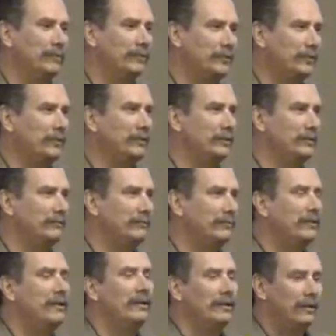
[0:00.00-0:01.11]
in charge of
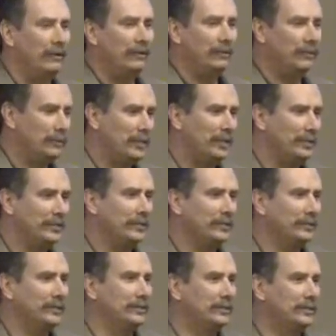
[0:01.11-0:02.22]
all
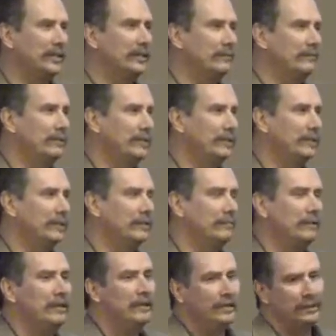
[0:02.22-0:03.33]
locations and setting everything
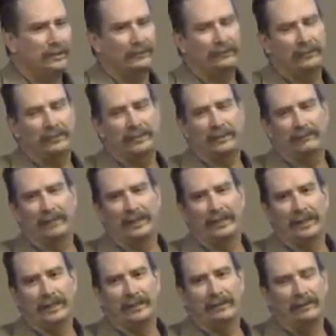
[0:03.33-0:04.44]
up. Because first off, right
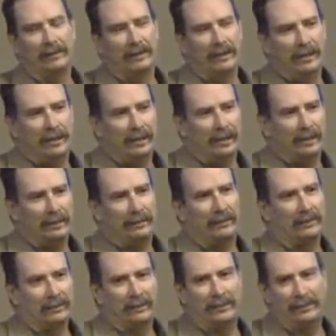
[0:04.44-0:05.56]
now,
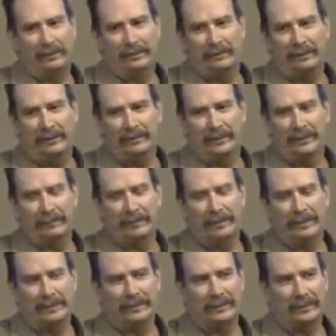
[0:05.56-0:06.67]
uh, I think
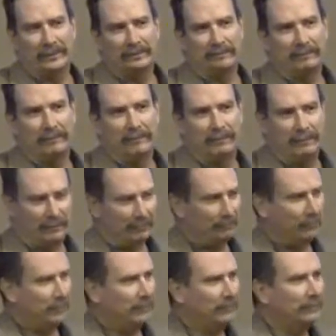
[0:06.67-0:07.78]
everybody needs to give
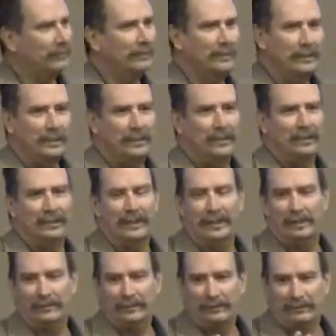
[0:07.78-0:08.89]
Barth
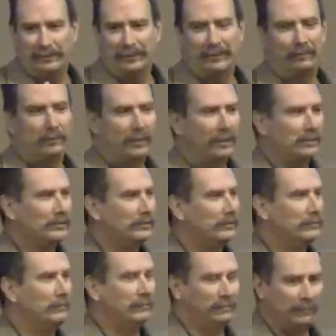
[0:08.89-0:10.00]
Crouch, Carol
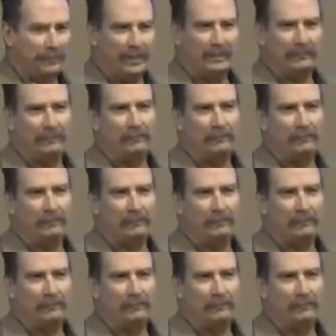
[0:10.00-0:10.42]
Blocksome a round of